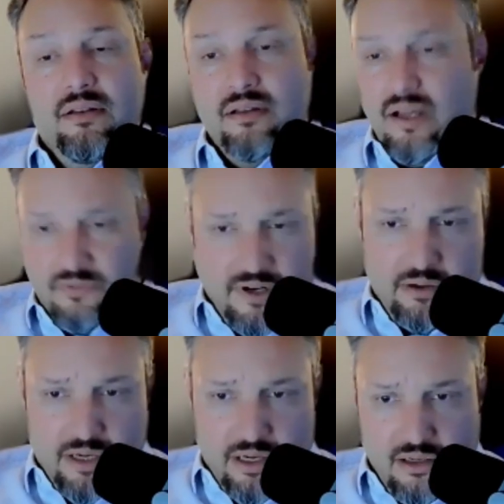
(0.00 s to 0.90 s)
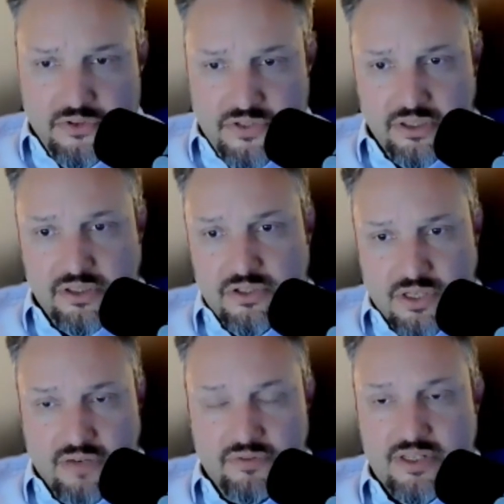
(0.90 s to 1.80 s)
not firing on all cylinders.
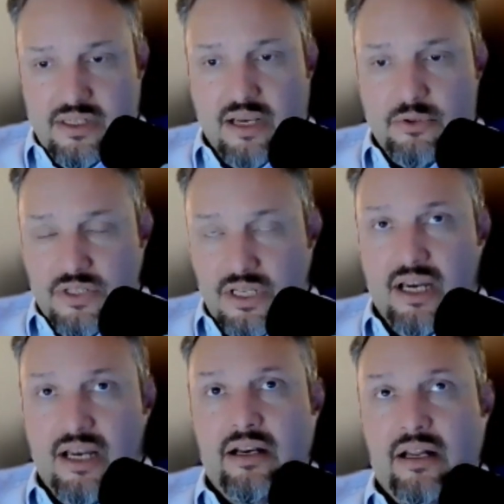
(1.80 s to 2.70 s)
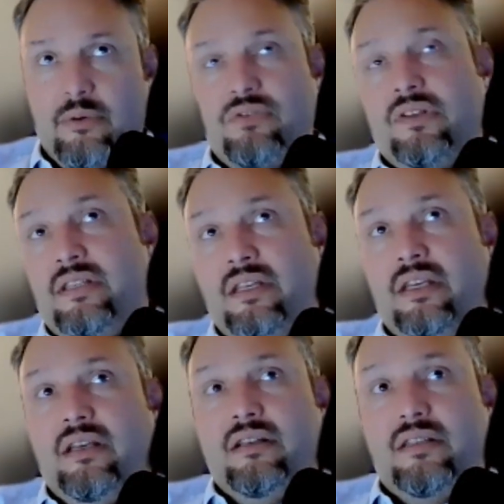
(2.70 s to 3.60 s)
Obviously, I was tired, I was
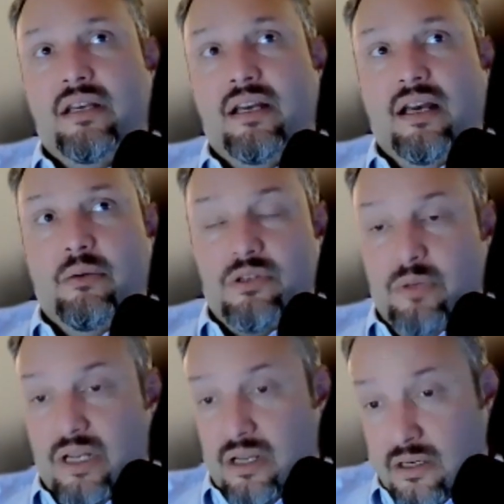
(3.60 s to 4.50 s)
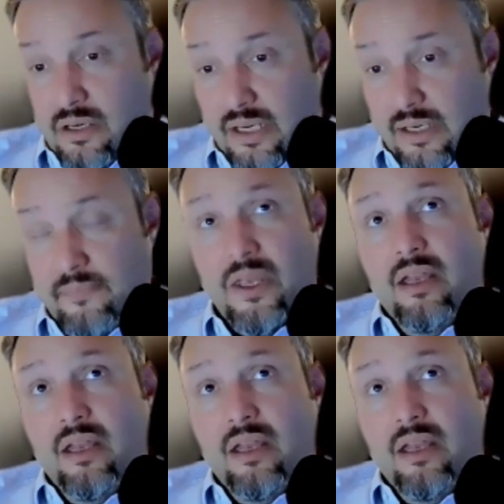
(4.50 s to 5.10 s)
fatigued, I was a bit hungry.